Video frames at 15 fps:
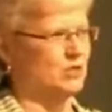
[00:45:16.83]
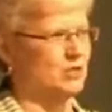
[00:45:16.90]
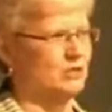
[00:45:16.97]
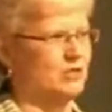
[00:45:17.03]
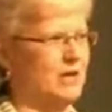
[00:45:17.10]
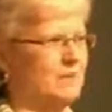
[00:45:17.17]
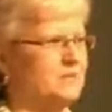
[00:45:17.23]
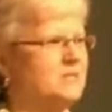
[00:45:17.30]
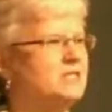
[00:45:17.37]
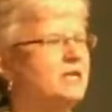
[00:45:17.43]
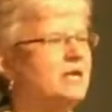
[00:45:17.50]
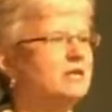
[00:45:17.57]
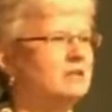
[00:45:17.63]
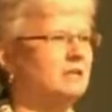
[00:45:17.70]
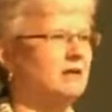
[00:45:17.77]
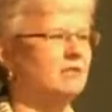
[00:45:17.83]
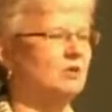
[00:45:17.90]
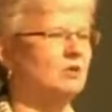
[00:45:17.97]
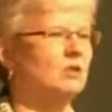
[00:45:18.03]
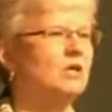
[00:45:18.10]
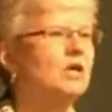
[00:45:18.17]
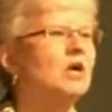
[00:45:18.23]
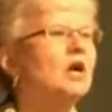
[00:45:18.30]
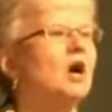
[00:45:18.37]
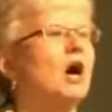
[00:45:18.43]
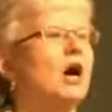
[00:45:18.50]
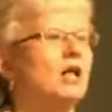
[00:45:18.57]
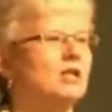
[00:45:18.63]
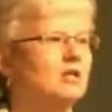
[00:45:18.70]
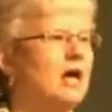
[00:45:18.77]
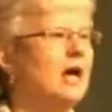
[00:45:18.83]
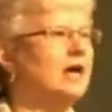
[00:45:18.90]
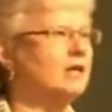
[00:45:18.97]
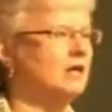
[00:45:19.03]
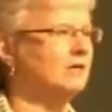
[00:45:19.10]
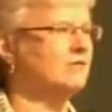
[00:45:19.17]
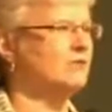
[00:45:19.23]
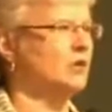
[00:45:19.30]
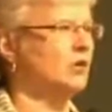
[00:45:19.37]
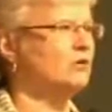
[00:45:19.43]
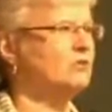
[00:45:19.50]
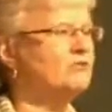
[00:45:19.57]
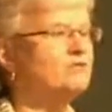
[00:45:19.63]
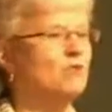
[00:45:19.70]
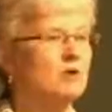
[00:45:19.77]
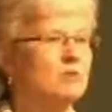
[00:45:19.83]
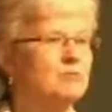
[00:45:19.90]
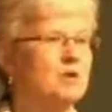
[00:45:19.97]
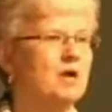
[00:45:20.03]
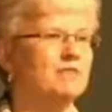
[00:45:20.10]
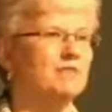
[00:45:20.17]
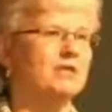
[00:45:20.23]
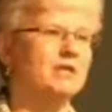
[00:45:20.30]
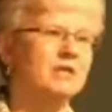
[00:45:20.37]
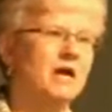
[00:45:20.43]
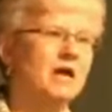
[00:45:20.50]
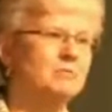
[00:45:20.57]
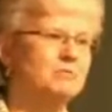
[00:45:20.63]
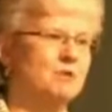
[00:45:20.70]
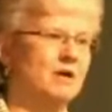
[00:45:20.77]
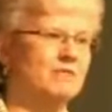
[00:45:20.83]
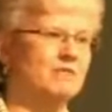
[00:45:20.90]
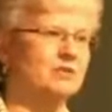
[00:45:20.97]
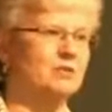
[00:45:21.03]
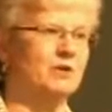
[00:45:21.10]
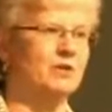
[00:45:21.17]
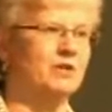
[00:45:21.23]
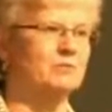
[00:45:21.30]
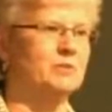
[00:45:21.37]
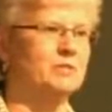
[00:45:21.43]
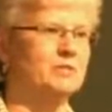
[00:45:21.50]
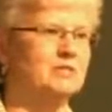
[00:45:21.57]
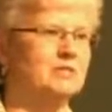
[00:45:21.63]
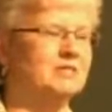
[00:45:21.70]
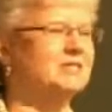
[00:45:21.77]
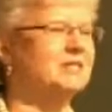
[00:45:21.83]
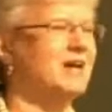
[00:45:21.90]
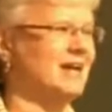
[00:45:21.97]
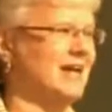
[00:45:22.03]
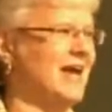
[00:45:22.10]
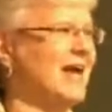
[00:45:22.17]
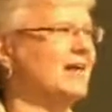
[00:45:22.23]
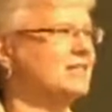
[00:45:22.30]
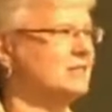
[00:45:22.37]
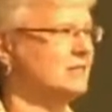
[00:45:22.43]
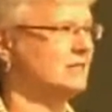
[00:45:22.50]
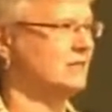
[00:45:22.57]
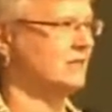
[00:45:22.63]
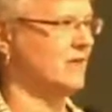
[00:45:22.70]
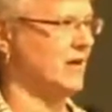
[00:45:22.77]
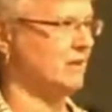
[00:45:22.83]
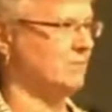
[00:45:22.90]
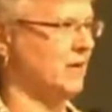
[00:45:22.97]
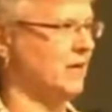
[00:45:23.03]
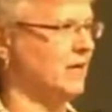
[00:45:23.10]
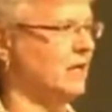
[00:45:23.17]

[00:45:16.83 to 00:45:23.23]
at the state level, a lot of those for-profit and nonprofit creative businesses got access to that money.